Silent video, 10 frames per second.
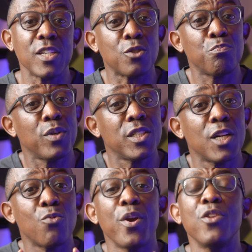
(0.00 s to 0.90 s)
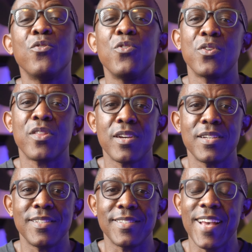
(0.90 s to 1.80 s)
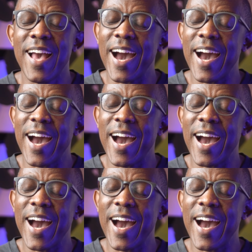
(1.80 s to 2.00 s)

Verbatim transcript: especially when you're in your thirties,